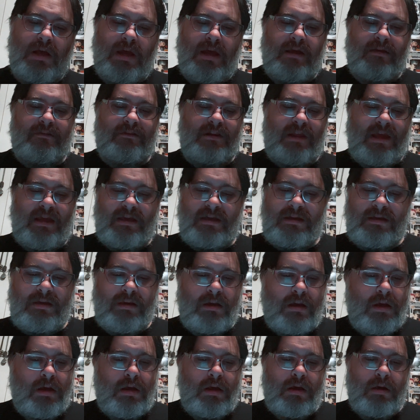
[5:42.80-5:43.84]
Like
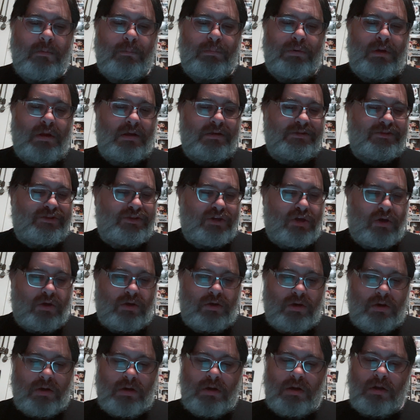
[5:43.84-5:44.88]

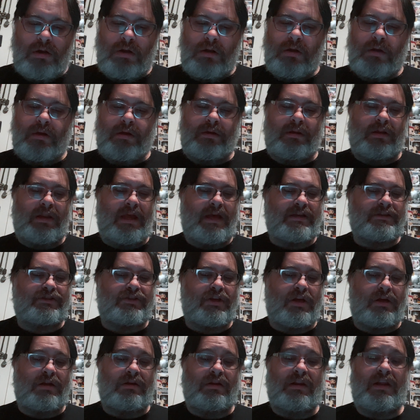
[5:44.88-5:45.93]
Bloodsucker and last,
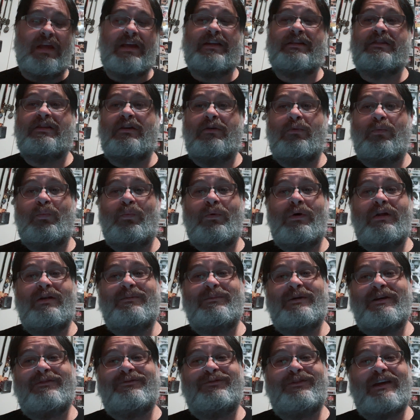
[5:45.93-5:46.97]
and like the one of
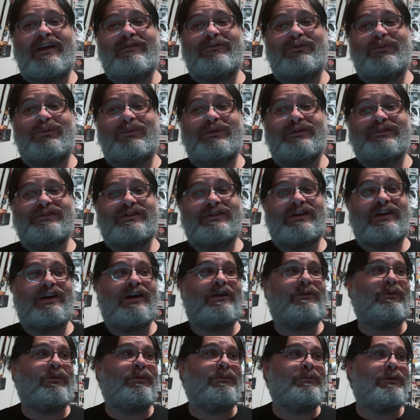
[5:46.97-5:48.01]
my favorite ones, it
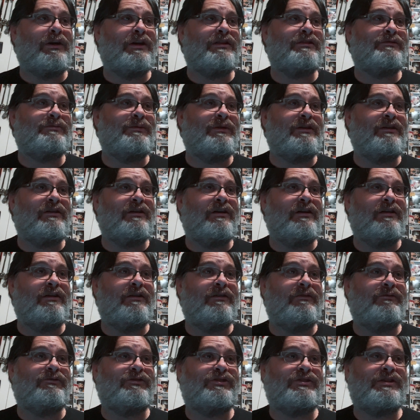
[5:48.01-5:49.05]
kind of reminds me
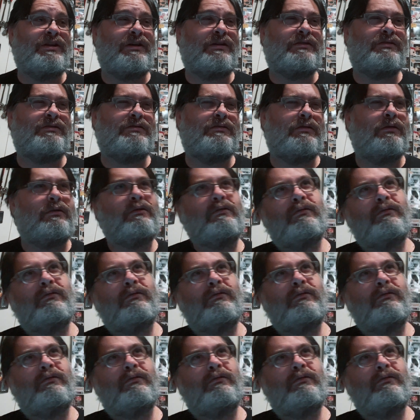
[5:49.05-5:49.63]
of Sticks.